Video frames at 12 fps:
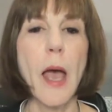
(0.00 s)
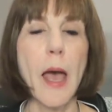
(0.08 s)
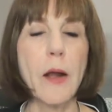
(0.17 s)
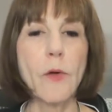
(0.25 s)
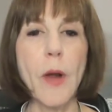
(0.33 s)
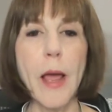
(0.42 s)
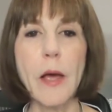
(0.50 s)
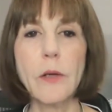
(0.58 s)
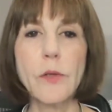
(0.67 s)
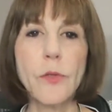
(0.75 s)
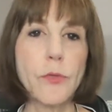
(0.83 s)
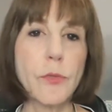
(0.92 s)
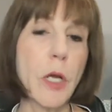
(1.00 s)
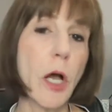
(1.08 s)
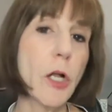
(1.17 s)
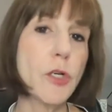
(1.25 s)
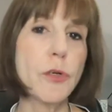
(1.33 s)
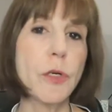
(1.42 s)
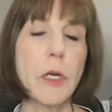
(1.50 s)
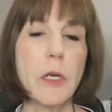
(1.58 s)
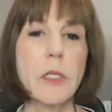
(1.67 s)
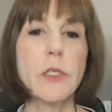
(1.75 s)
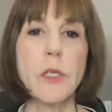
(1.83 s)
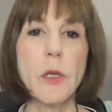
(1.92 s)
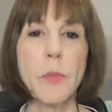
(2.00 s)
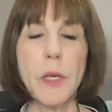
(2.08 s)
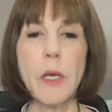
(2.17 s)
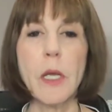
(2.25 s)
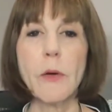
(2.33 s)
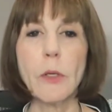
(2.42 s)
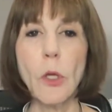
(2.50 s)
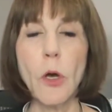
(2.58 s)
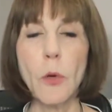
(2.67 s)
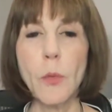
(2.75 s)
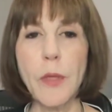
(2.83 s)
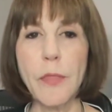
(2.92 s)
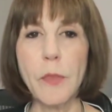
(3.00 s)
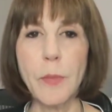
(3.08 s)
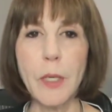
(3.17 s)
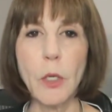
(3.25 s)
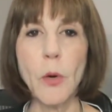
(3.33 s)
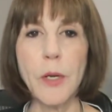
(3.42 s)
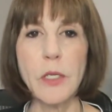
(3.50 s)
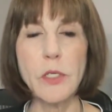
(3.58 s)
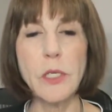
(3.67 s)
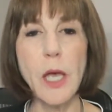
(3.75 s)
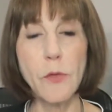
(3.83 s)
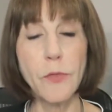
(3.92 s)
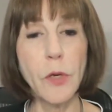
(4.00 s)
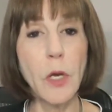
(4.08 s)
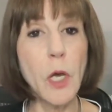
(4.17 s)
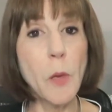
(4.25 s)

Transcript: at around 300, and it's dipping here along with the Bitcoin itself.